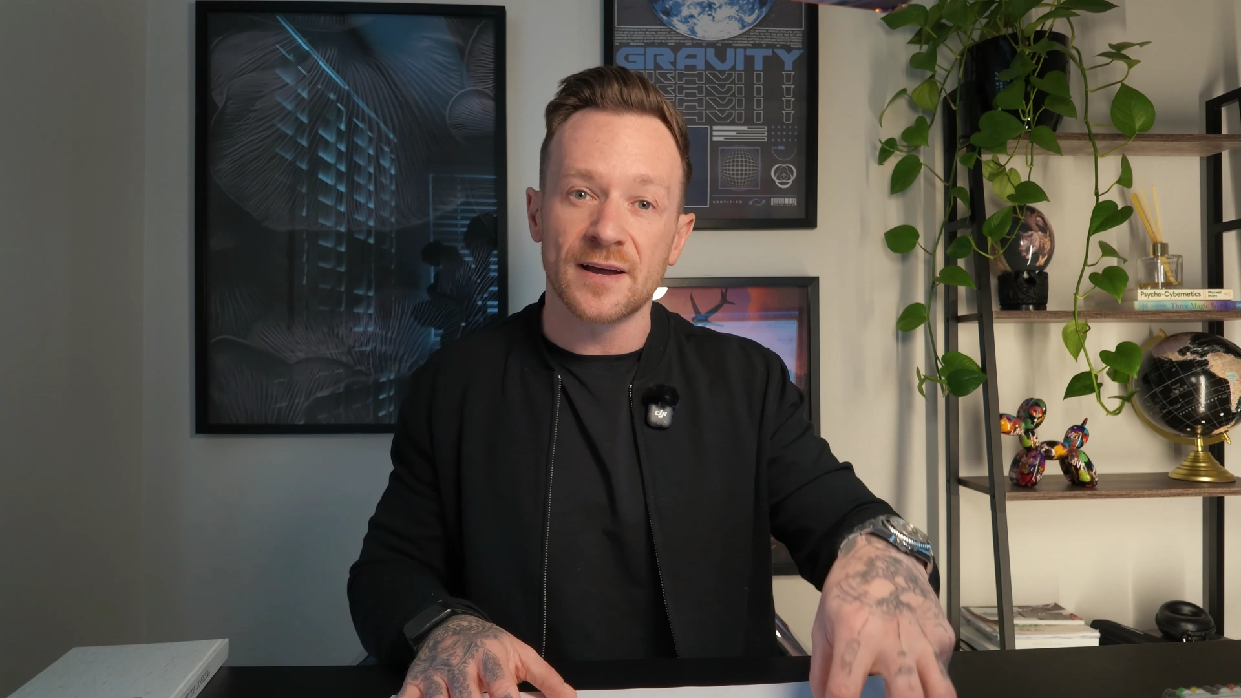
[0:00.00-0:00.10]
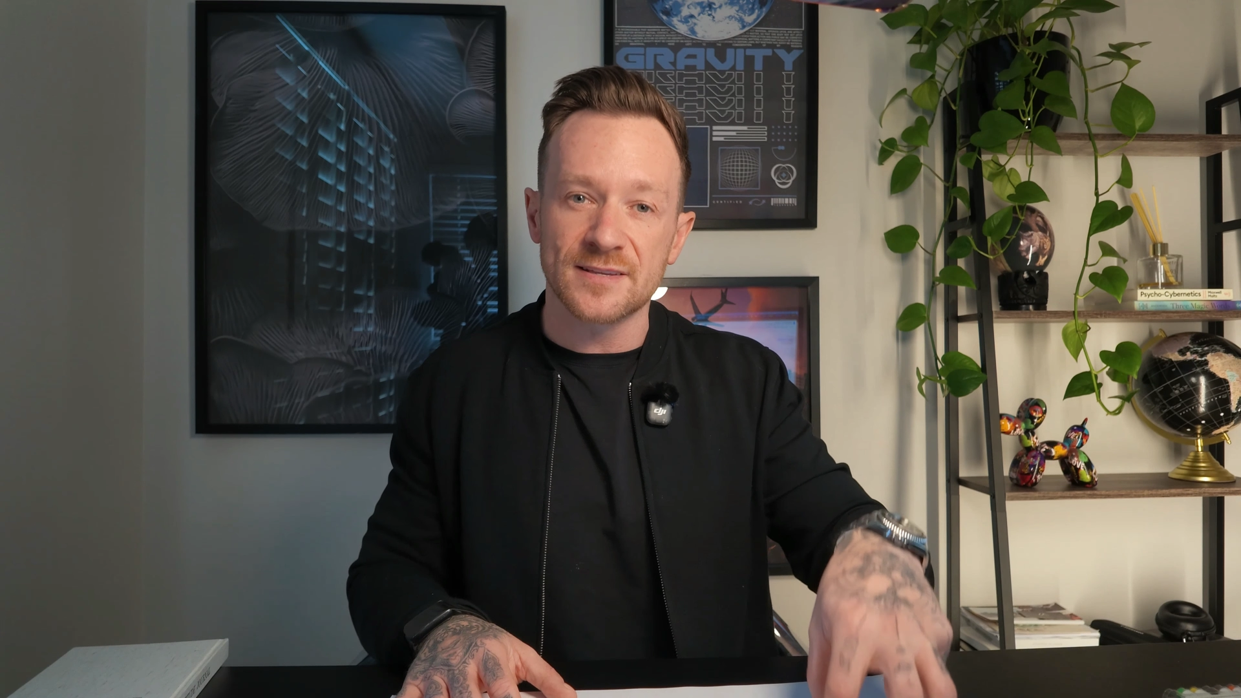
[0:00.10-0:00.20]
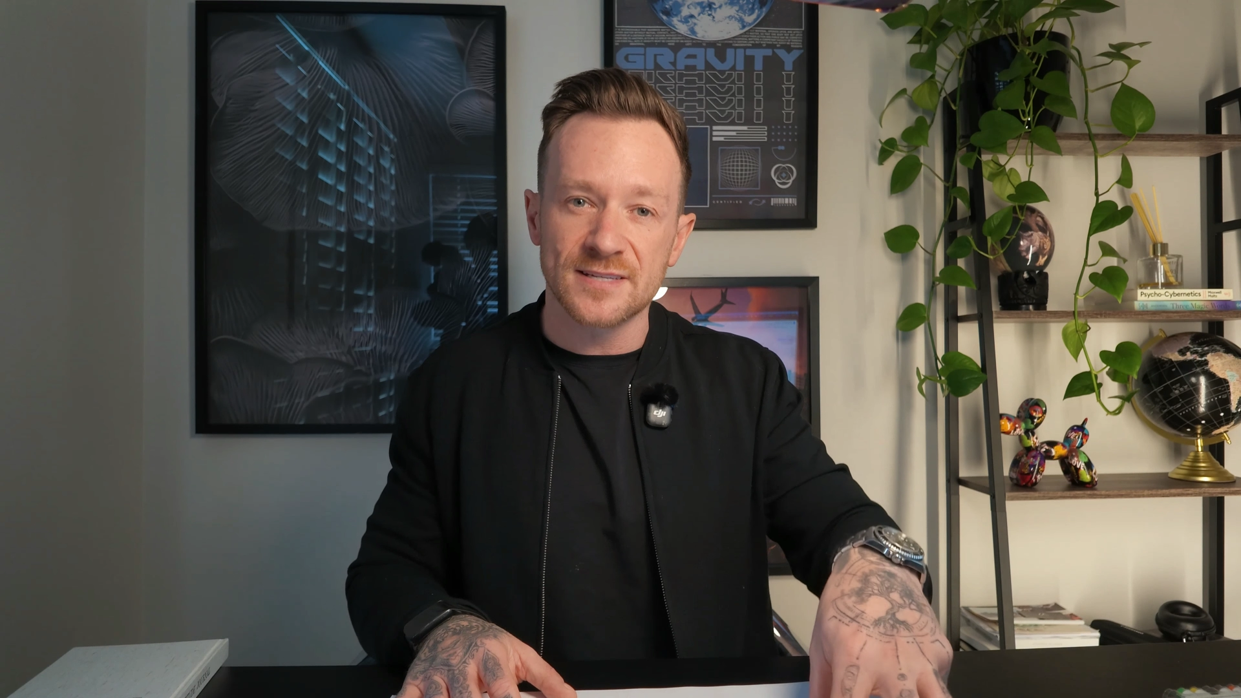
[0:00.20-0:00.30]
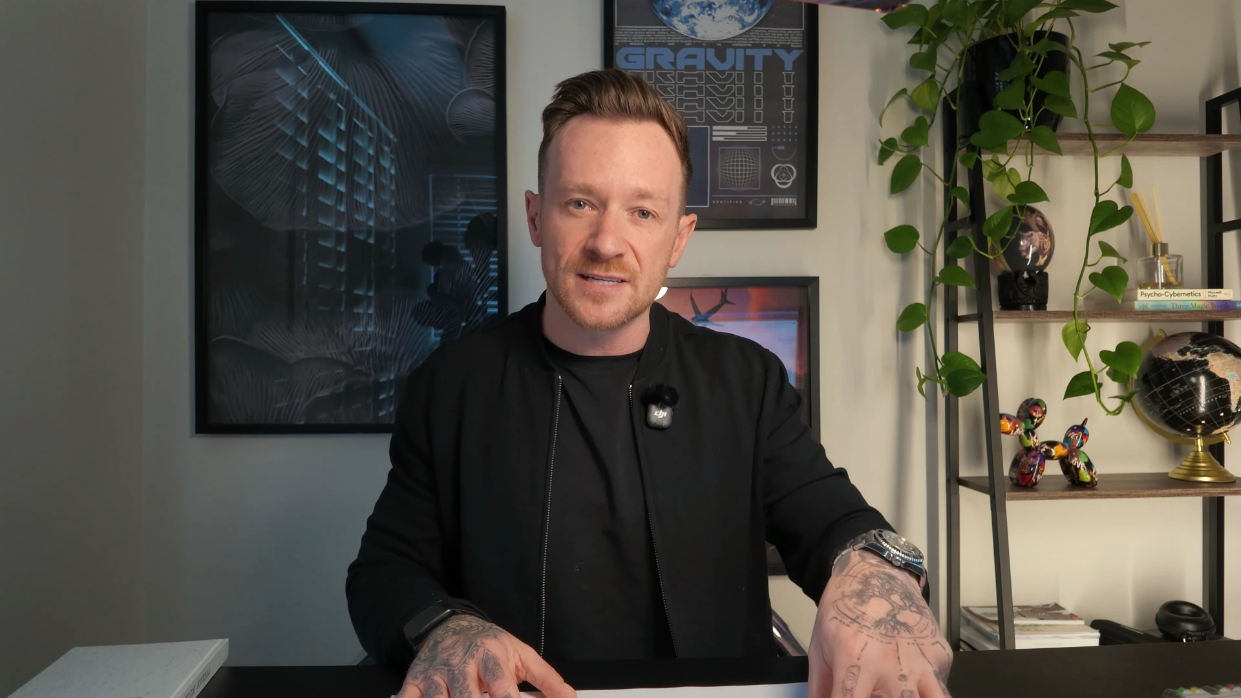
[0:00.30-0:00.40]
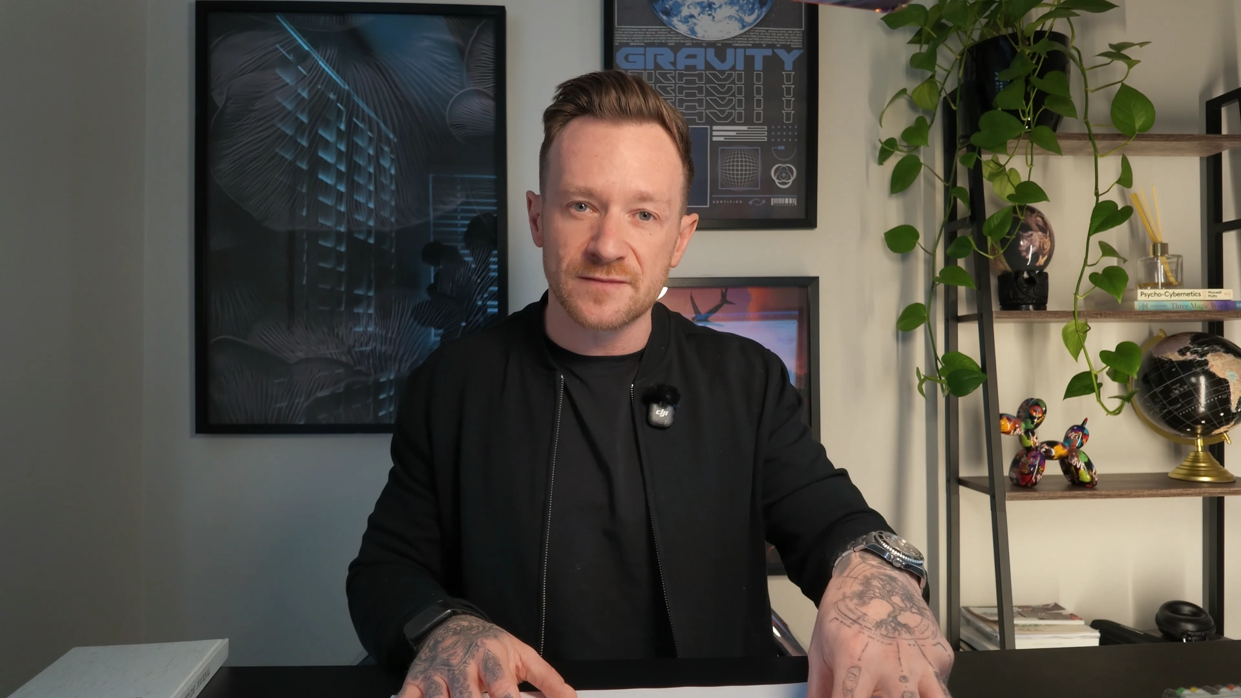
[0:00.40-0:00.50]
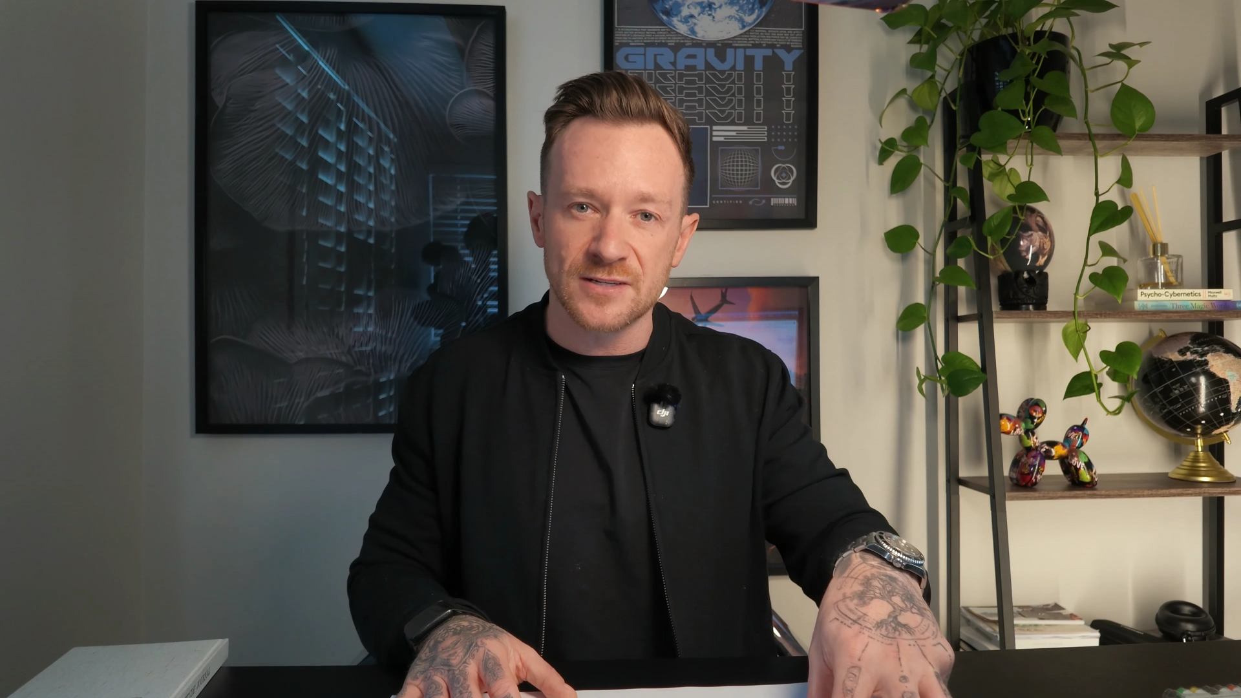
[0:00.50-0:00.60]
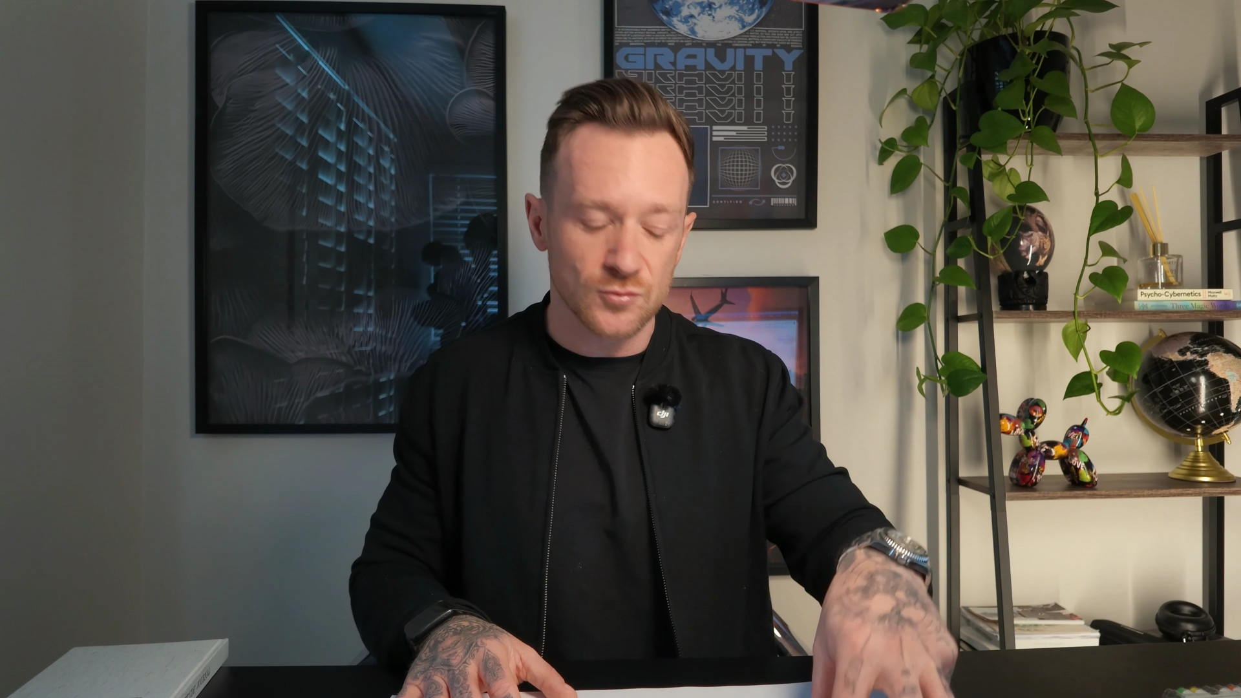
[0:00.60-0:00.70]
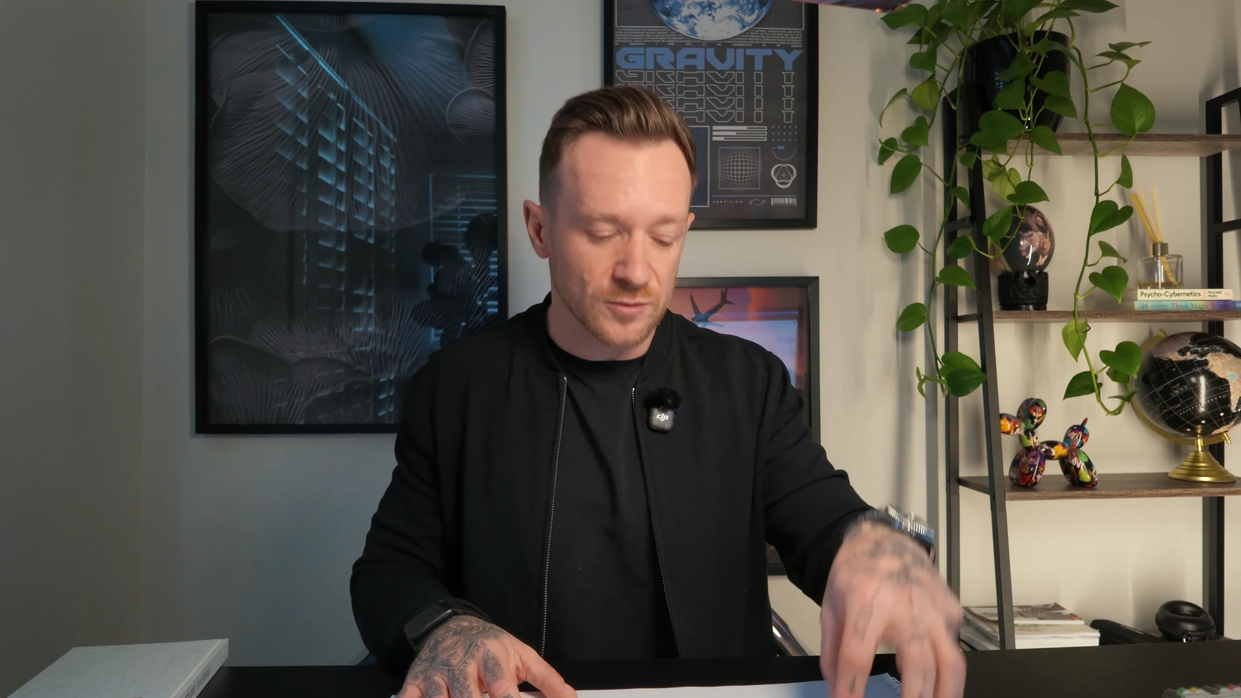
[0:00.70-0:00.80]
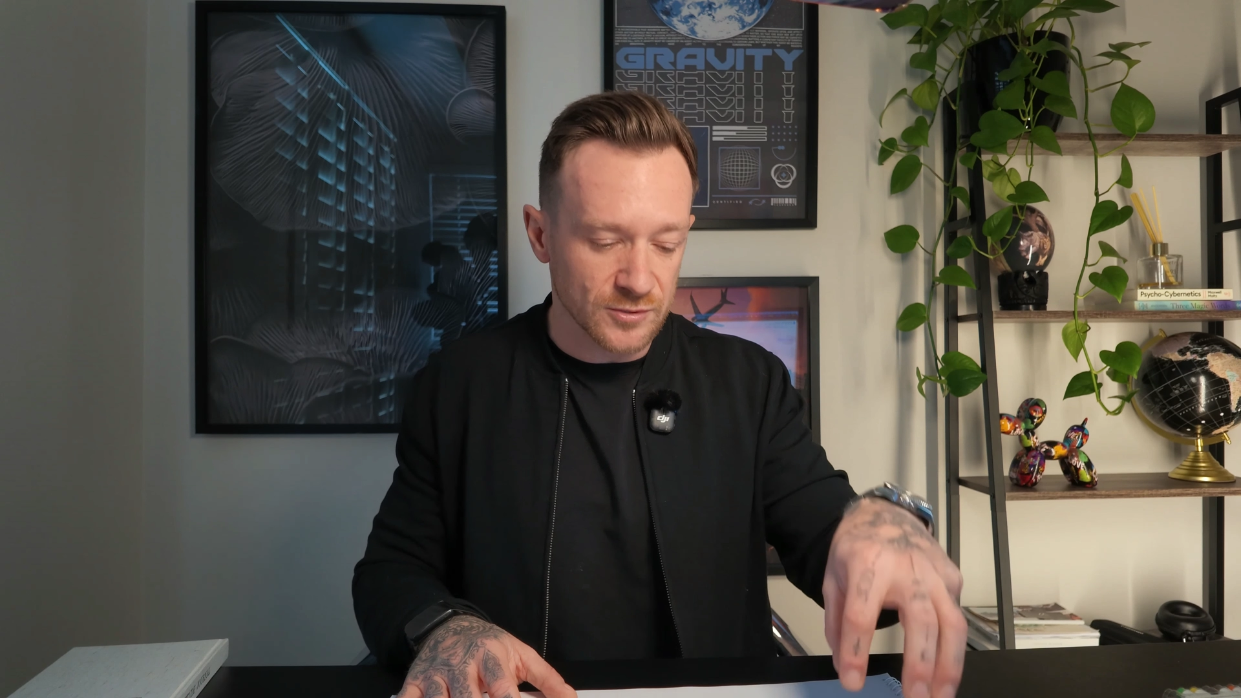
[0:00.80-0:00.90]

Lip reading: this individual